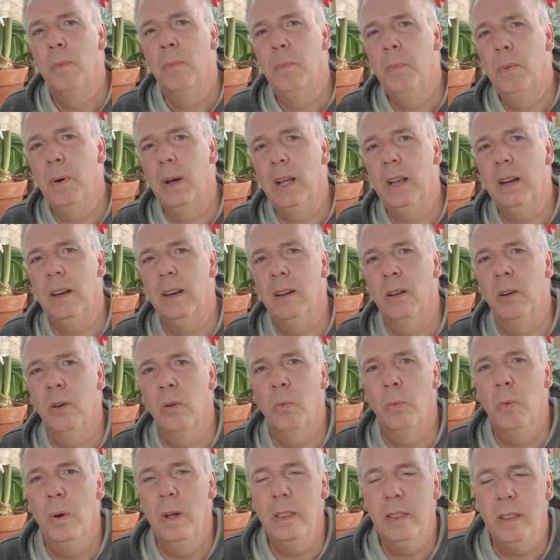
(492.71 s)
But
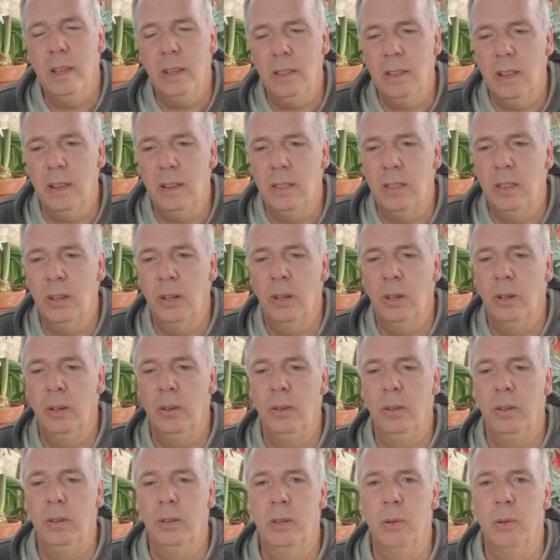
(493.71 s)
one thing that the